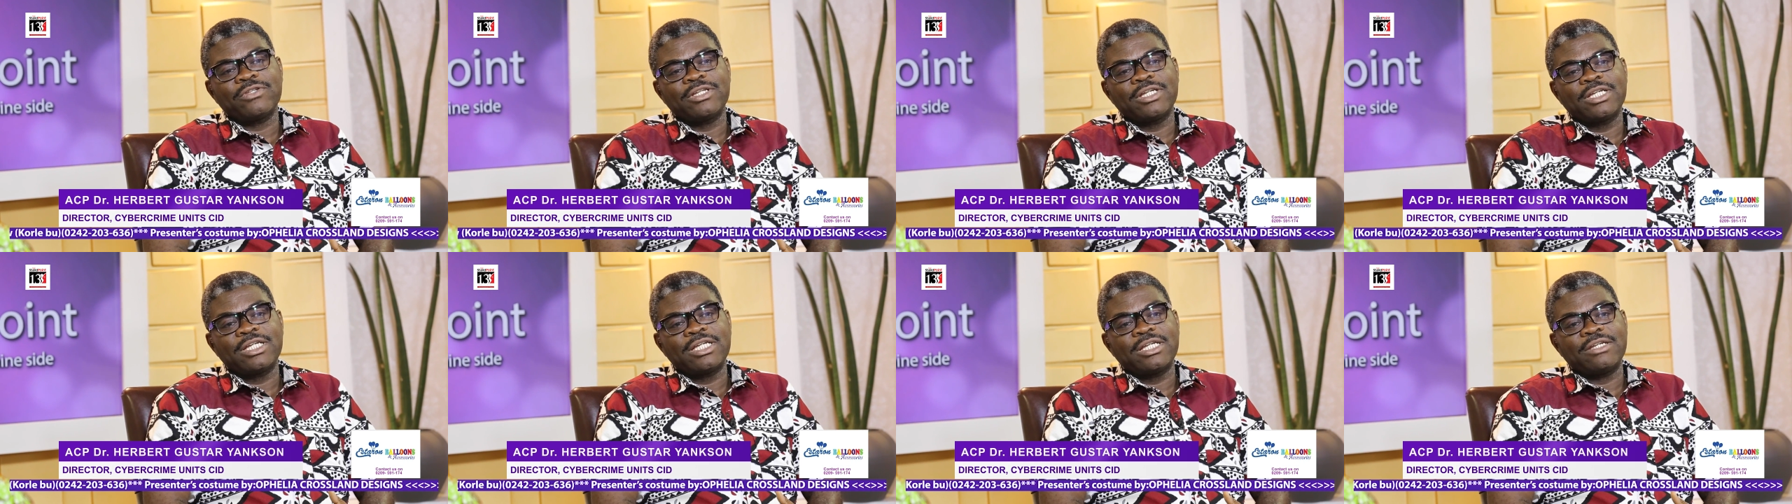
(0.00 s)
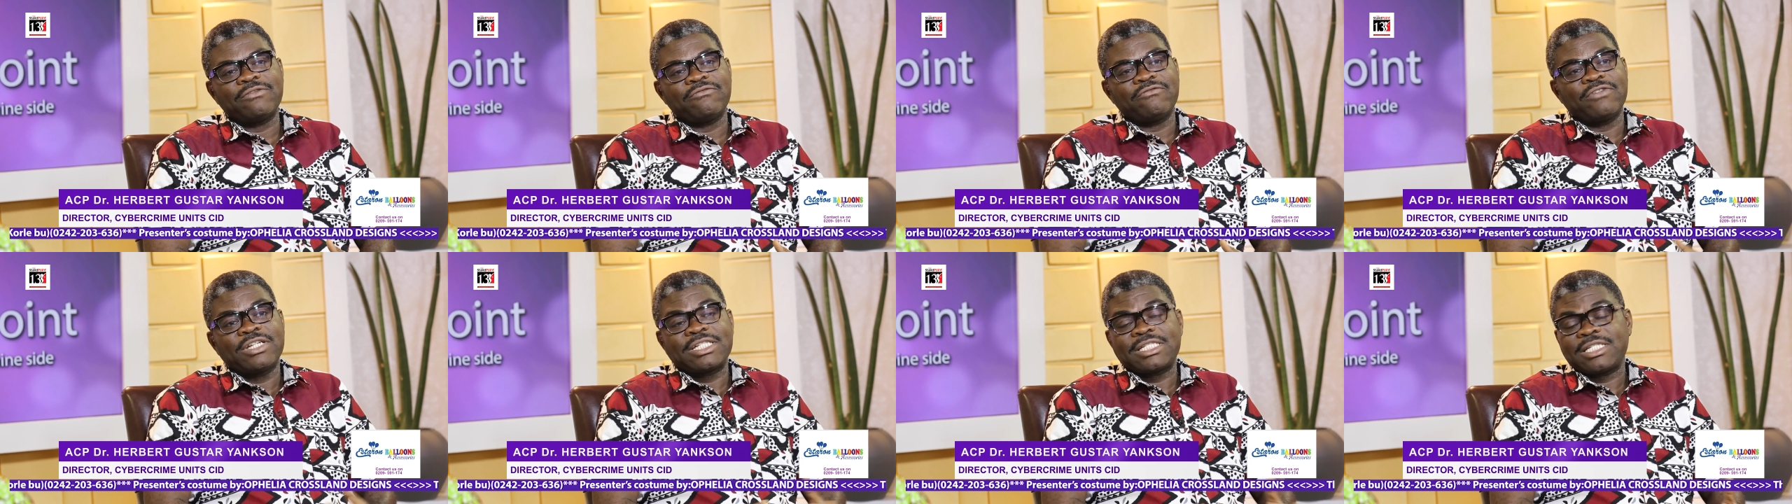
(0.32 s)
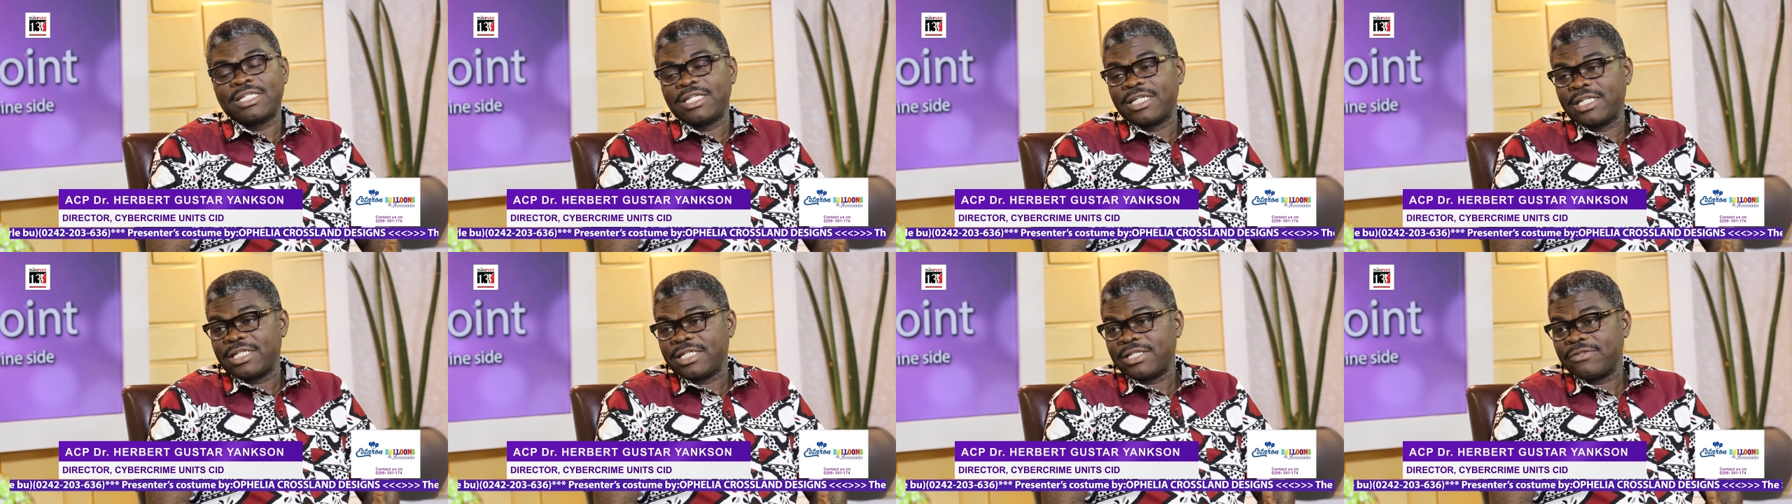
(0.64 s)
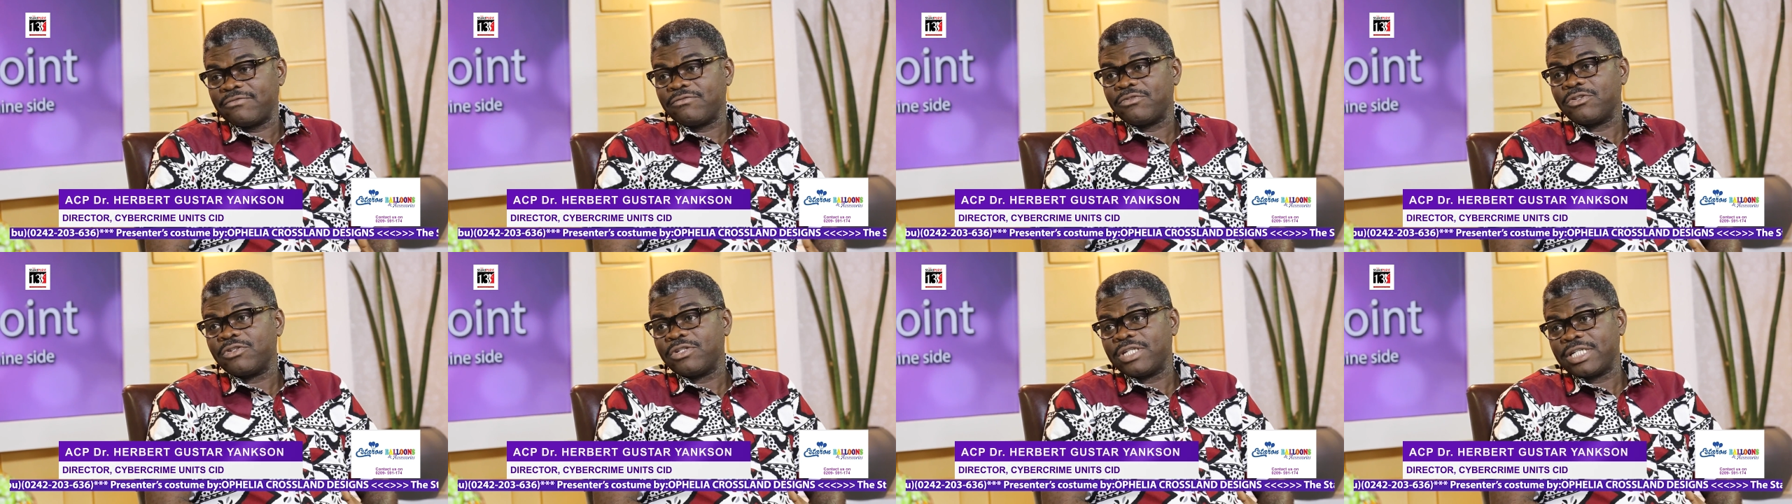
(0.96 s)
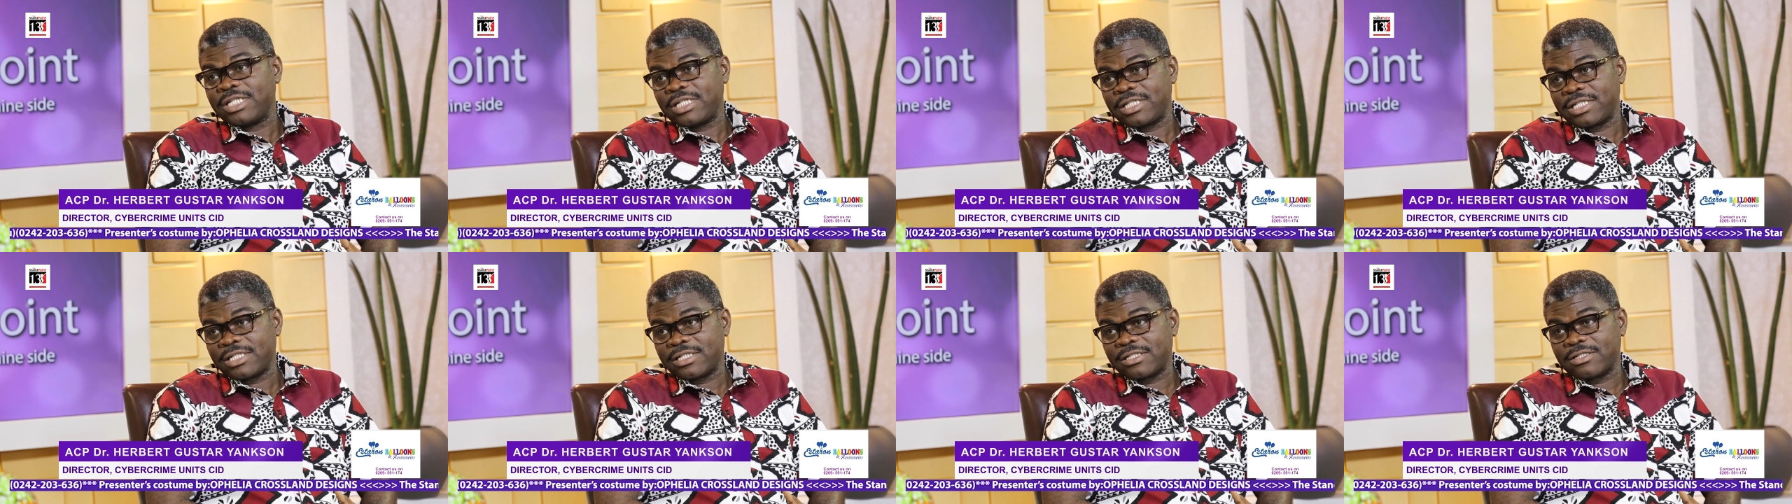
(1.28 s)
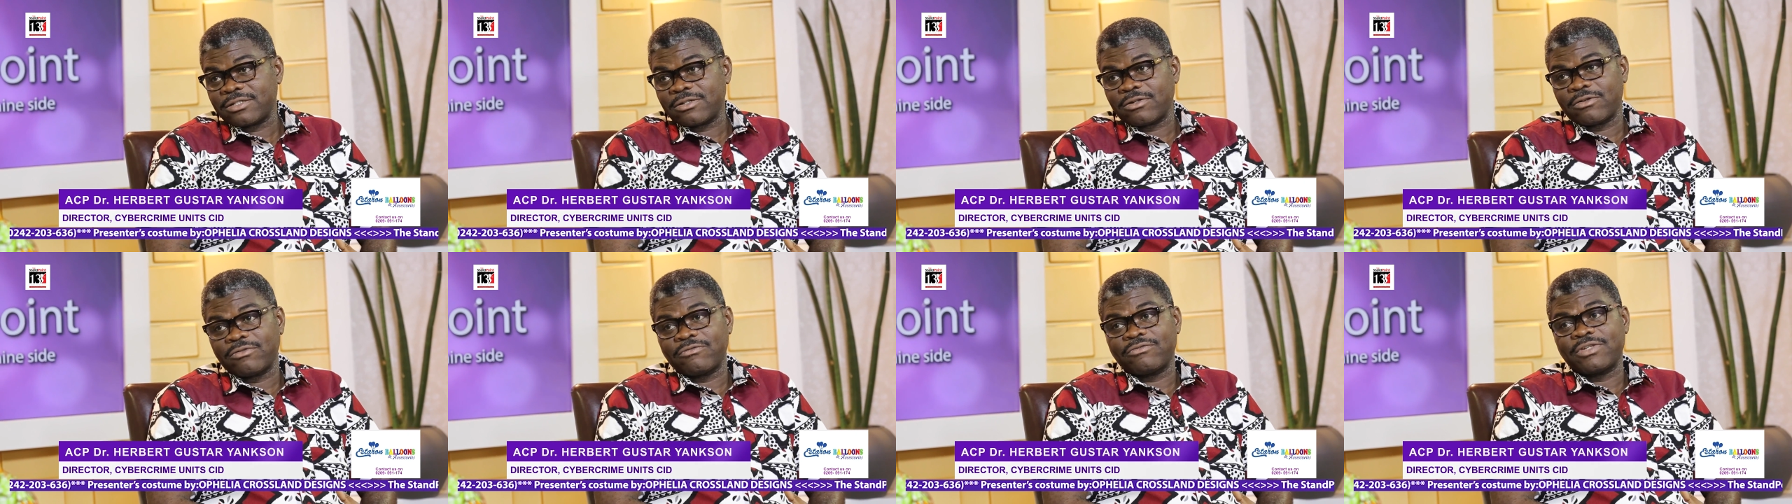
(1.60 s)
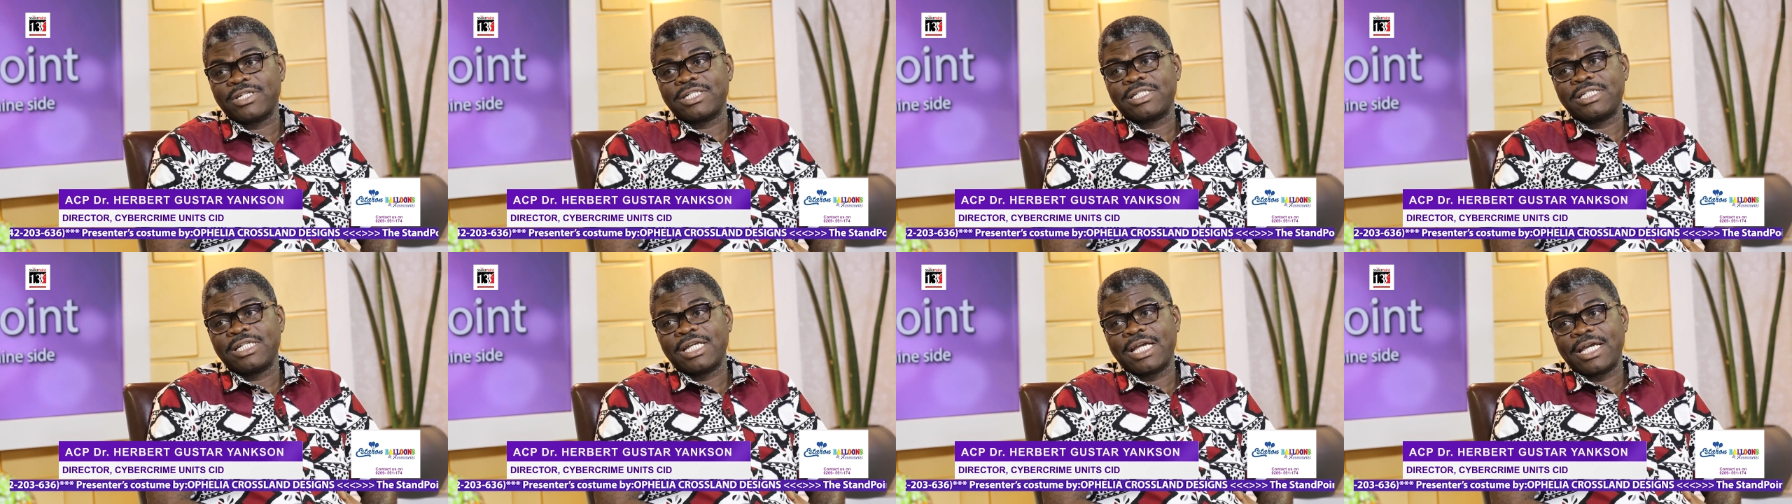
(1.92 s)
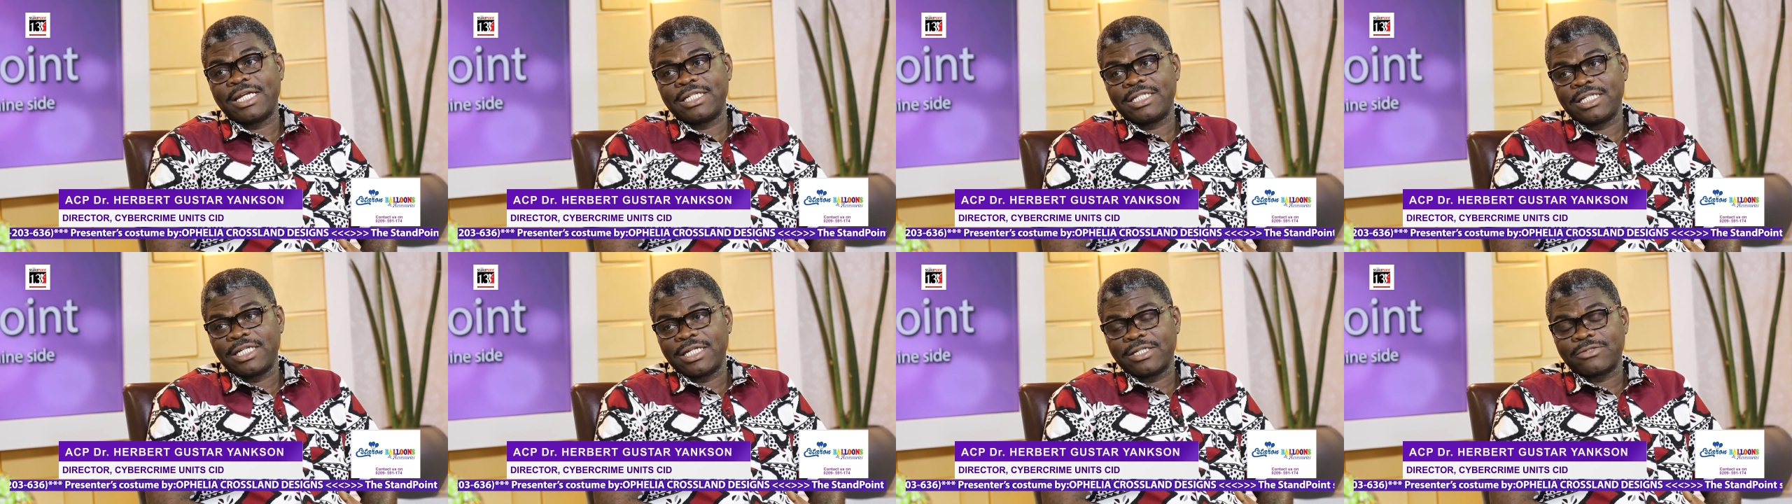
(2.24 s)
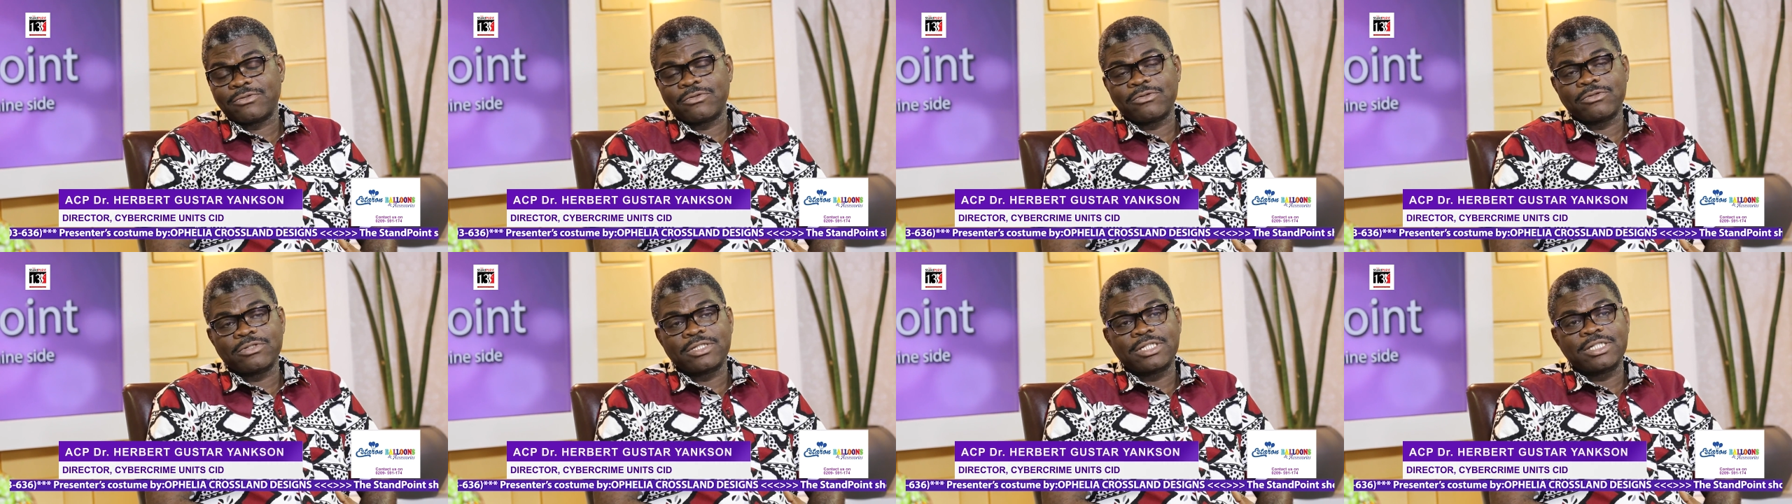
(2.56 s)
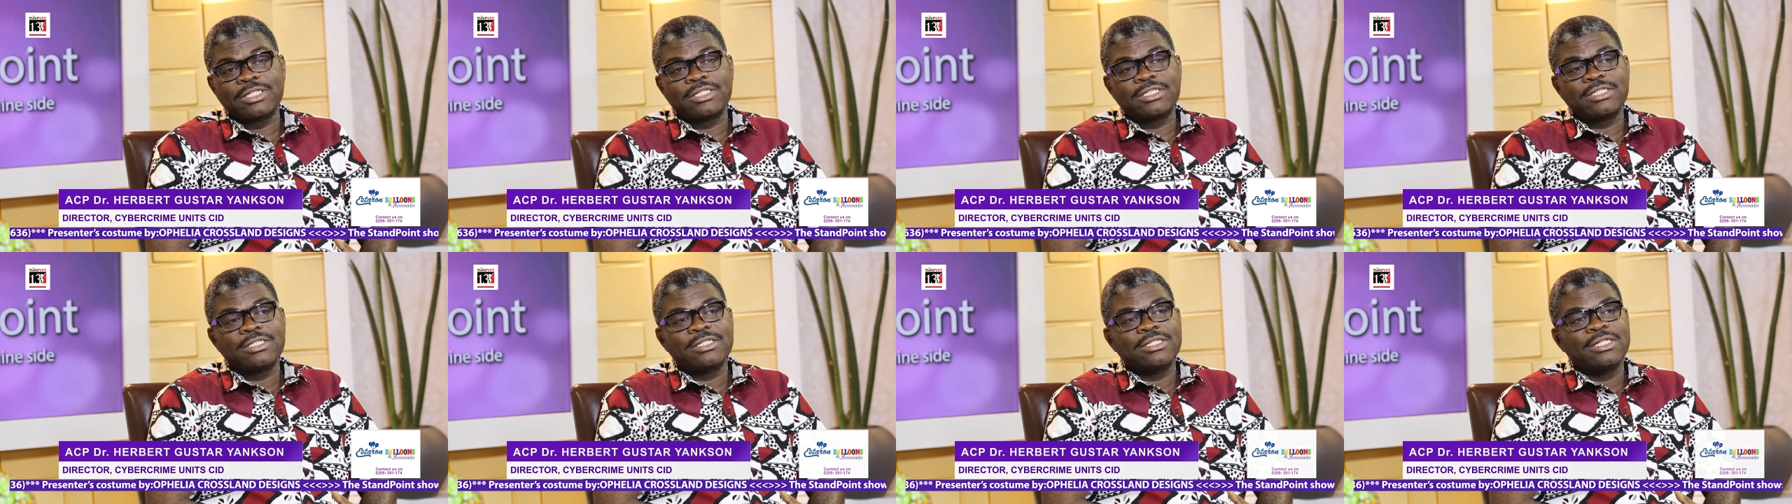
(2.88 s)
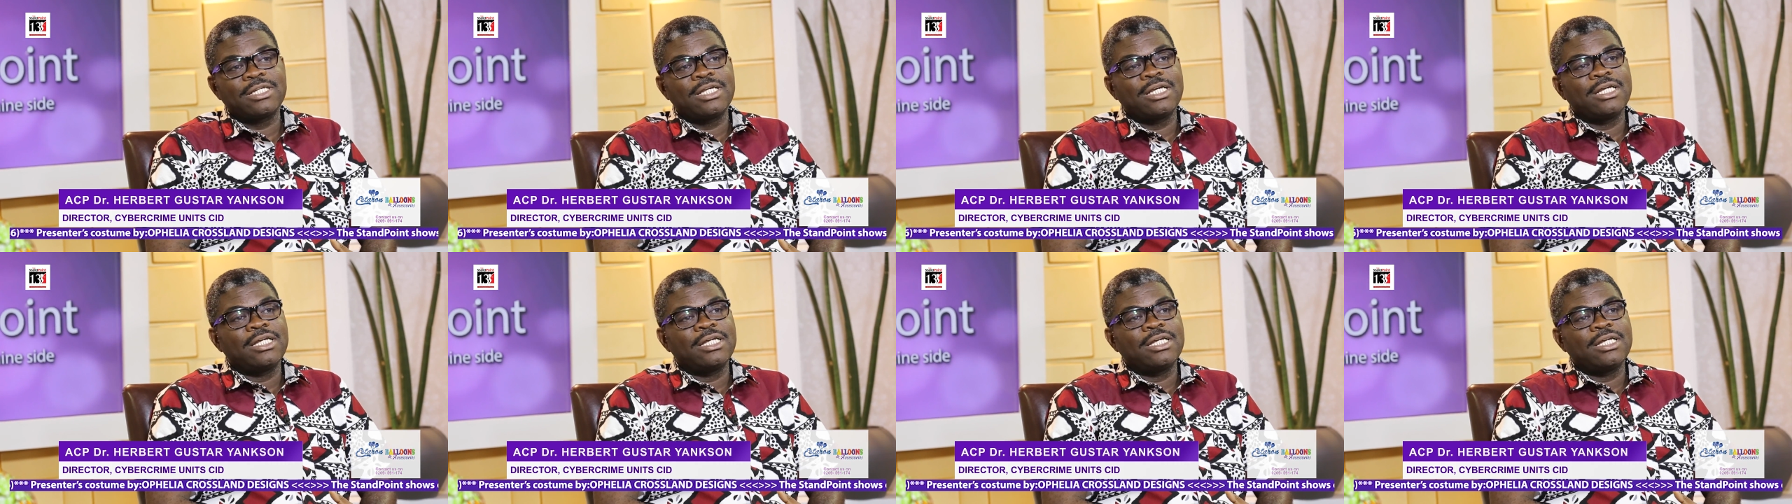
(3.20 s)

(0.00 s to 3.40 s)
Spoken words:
the investigative units of the CID headquarters.